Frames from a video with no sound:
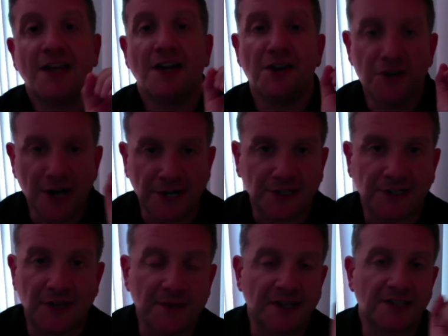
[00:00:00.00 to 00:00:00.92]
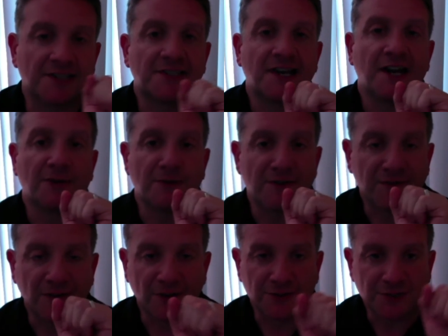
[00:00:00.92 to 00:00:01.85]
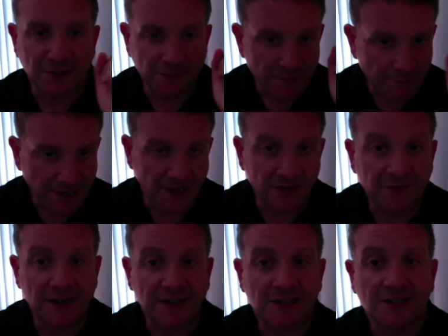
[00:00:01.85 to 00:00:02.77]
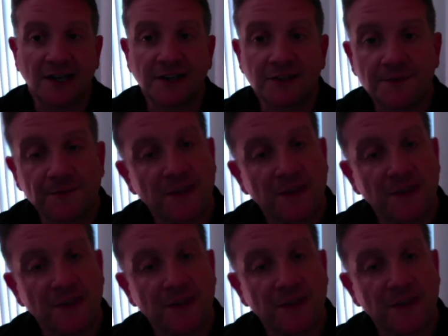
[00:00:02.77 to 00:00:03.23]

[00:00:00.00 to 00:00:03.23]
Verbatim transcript: not claiming it as salary first and, and paying the FICA tax.